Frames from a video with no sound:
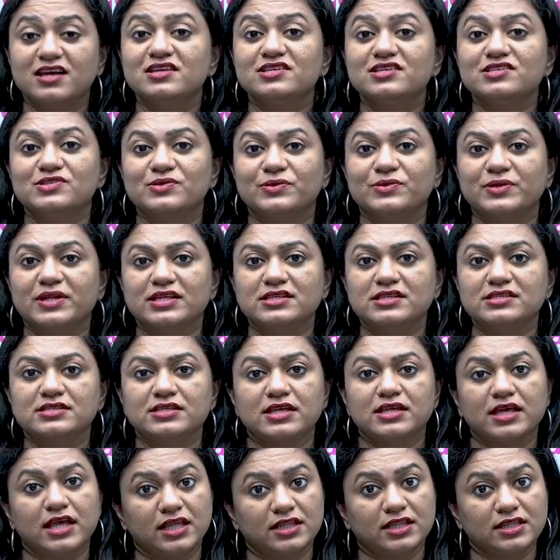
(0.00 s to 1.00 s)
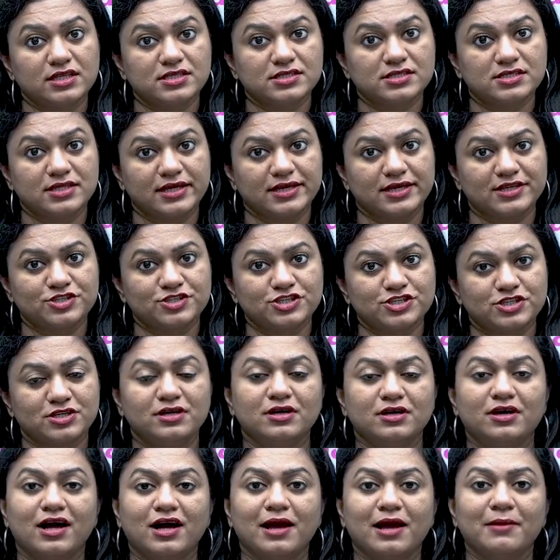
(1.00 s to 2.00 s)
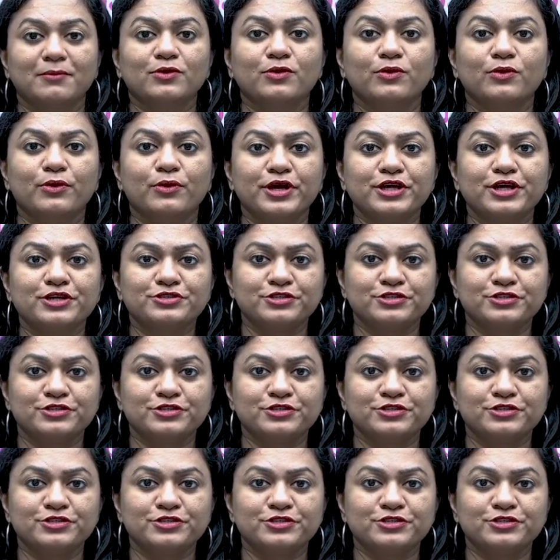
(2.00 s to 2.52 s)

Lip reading: Students, in this lecture, I'm going